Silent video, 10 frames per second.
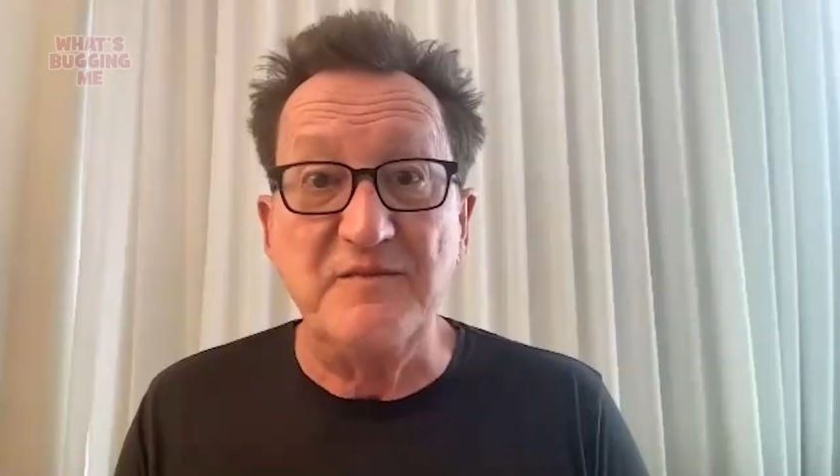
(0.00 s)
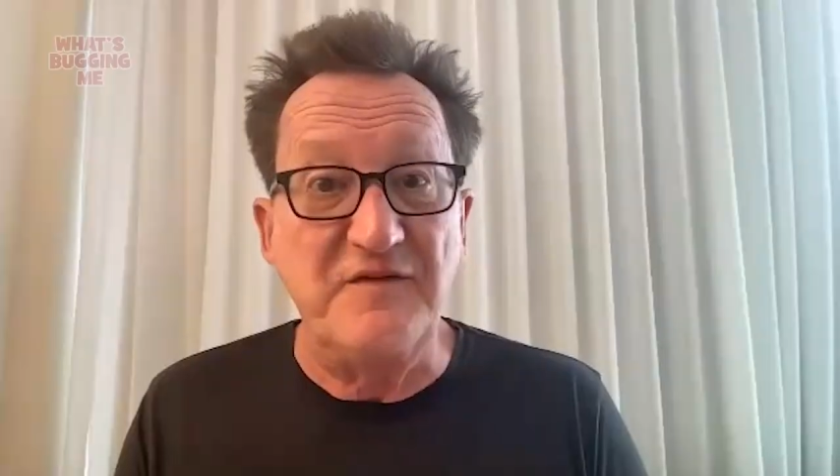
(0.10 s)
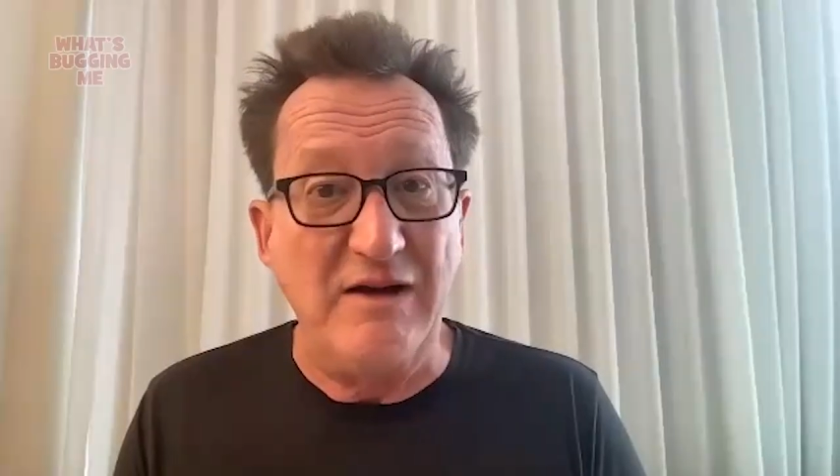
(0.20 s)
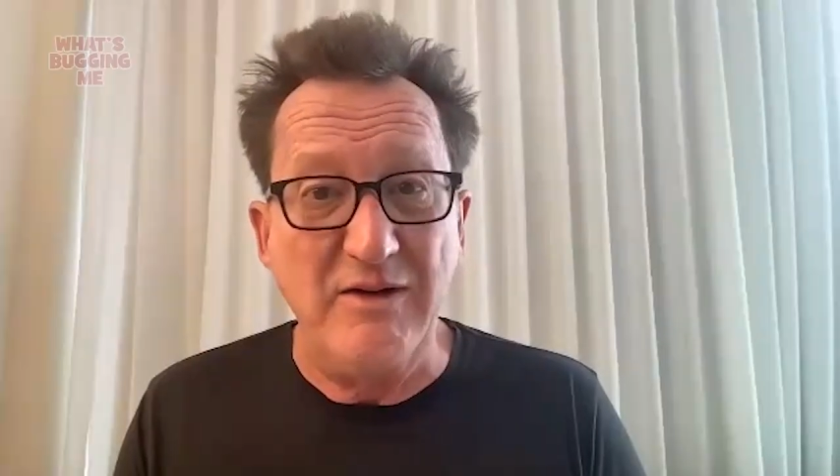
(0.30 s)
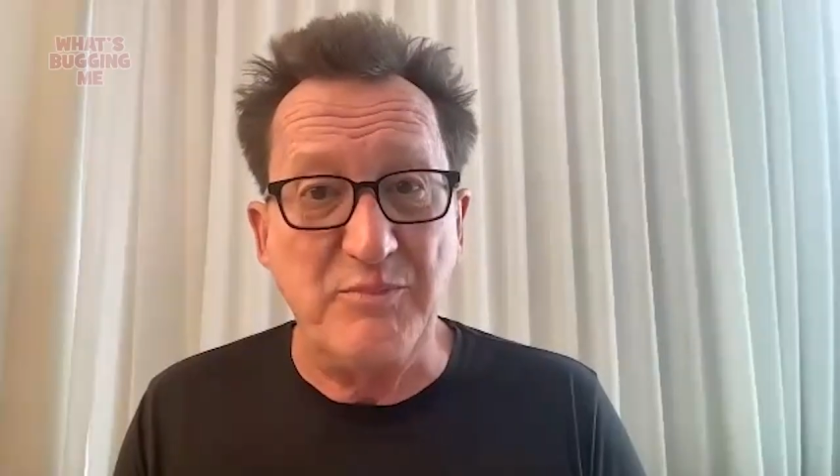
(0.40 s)

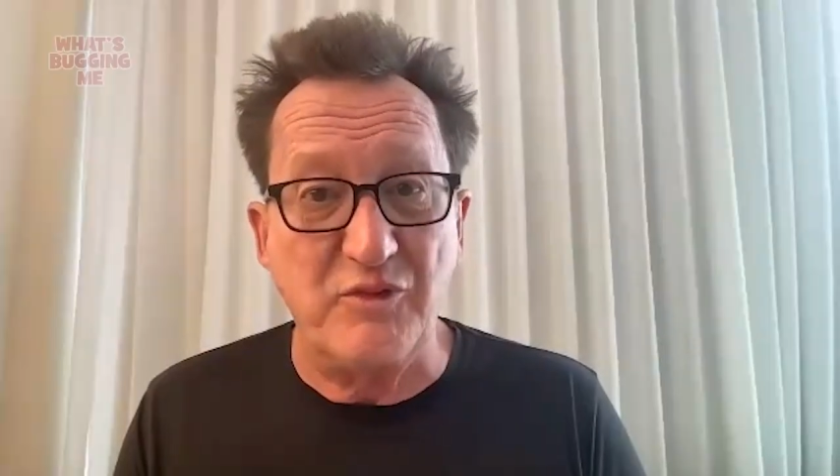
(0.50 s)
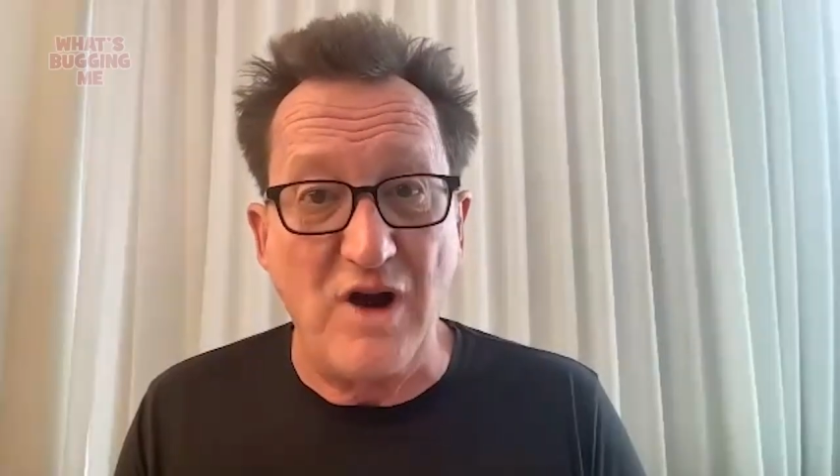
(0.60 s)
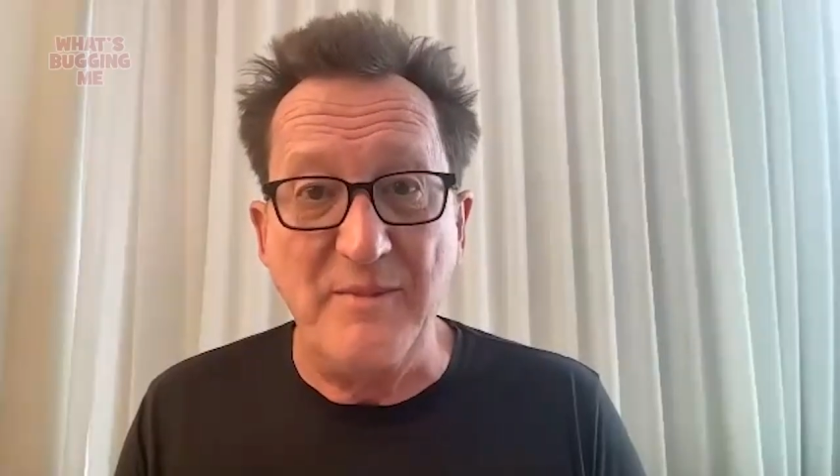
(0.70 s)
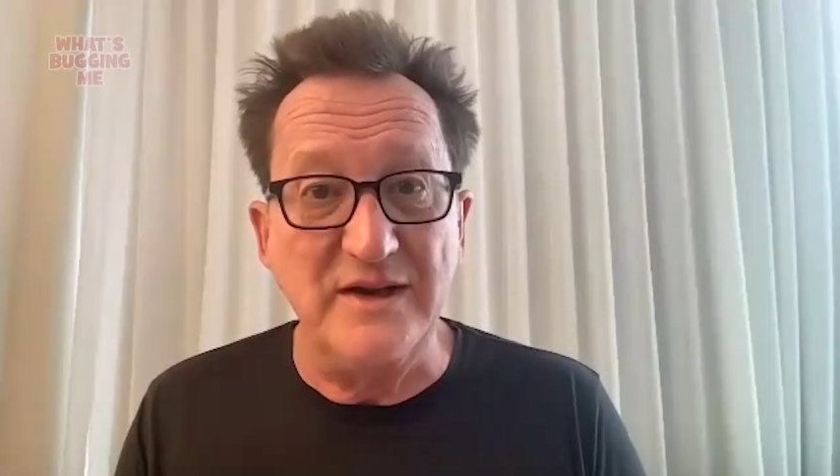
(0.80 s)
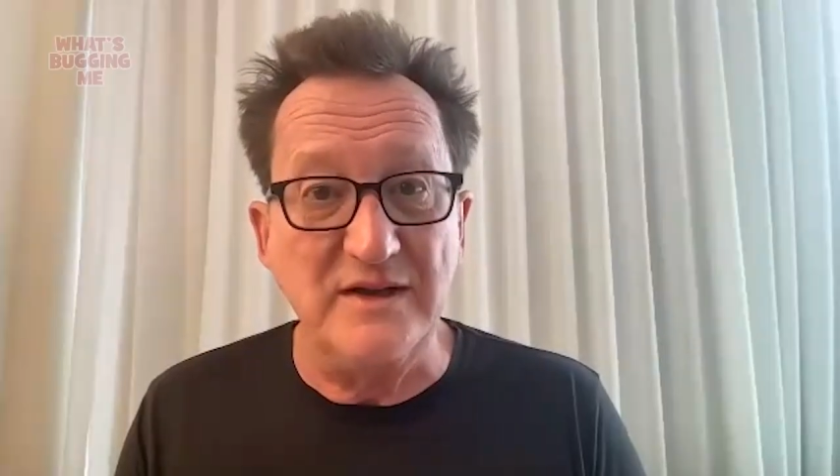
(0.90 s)
very
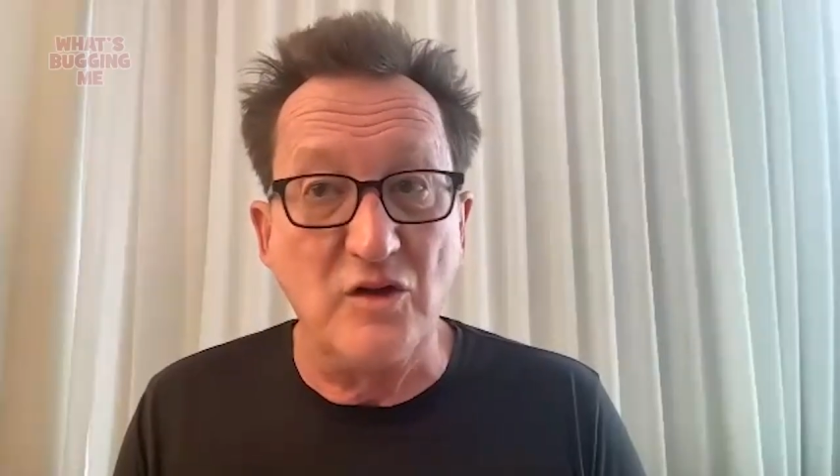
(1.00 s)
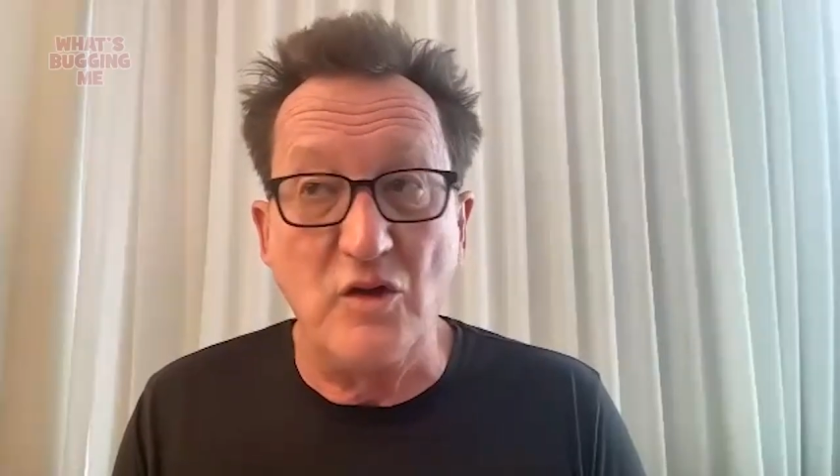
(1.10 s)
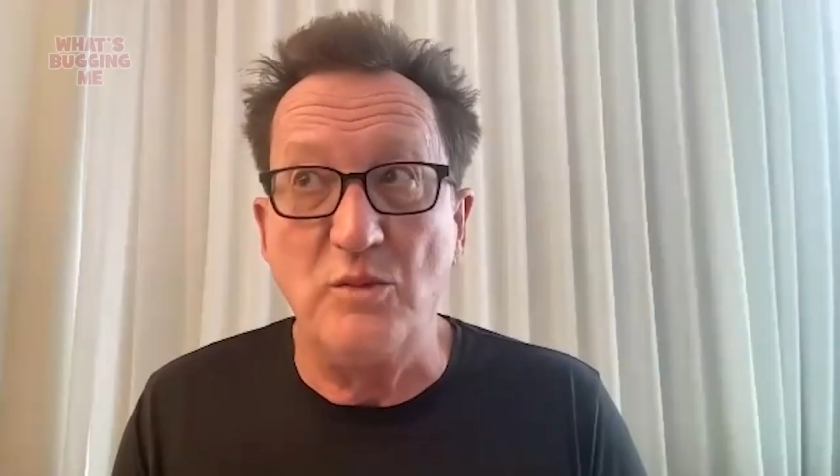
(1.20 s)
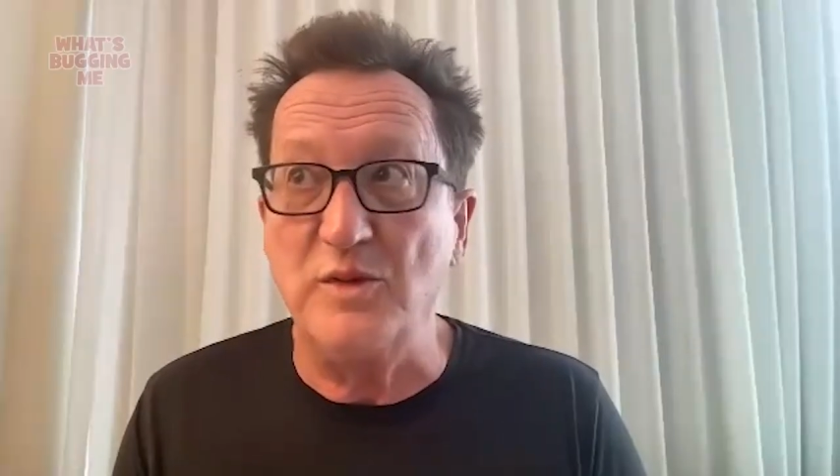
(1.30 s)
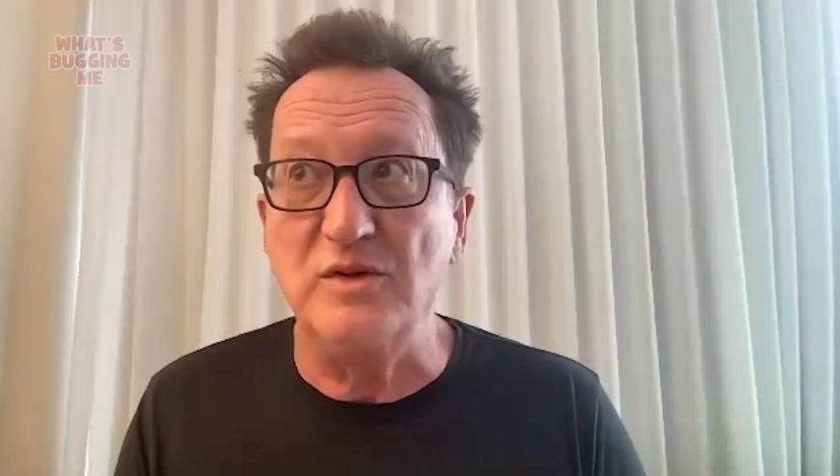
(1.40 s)
prominent
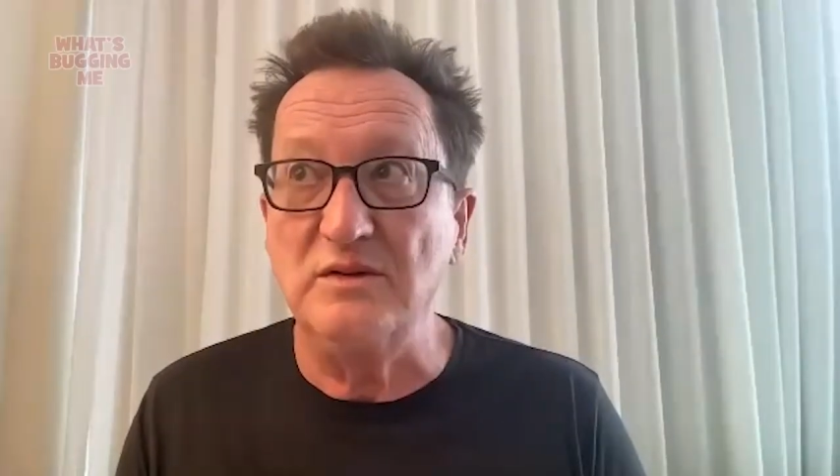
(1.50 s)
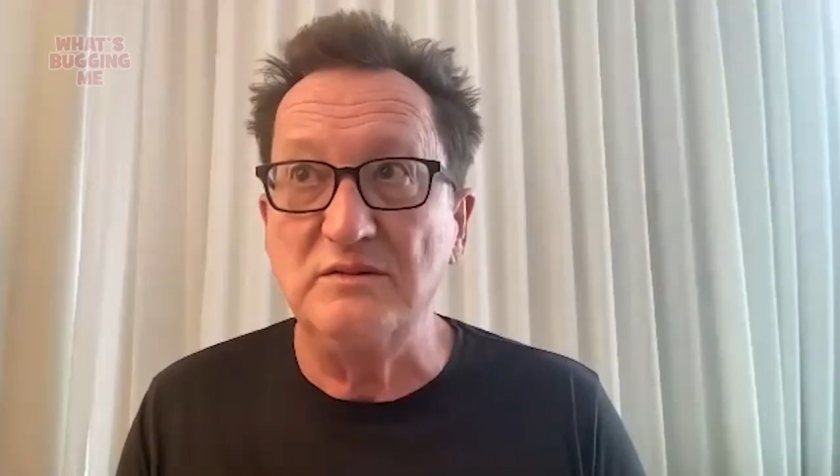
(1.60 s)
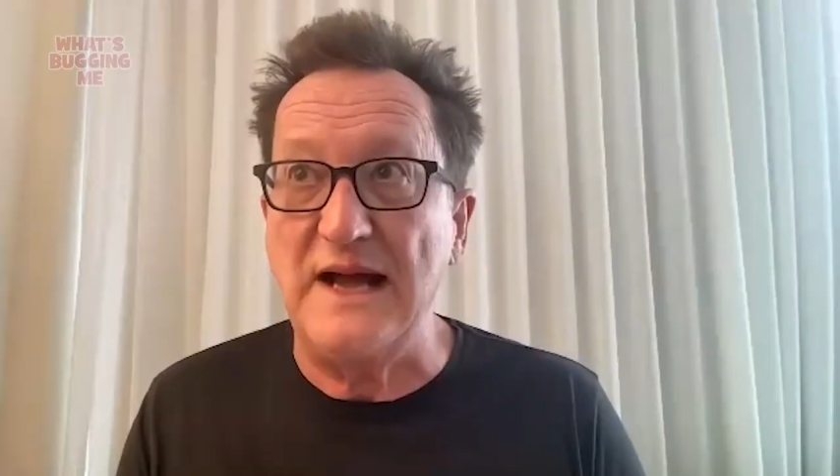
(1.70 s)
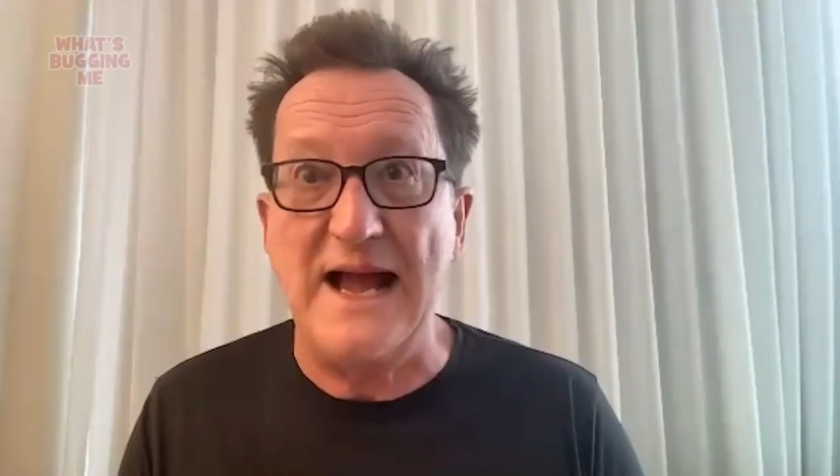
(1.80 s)
global